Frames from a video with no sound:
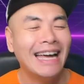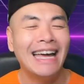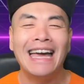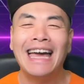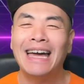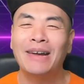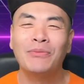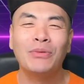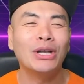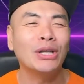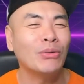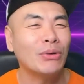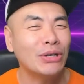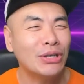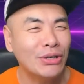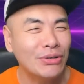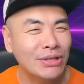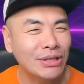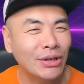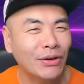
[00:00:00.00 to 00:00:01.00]
And really we're
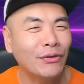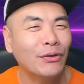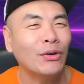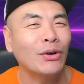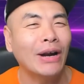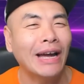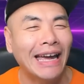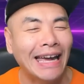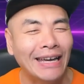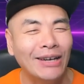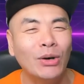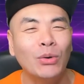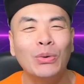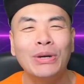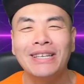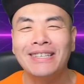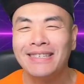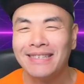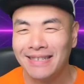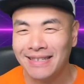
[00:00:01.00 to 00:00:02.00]
using him for
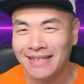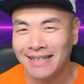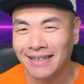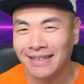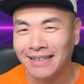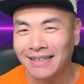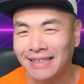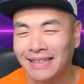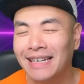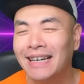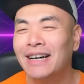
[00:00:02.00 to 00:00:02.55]
AoE stun.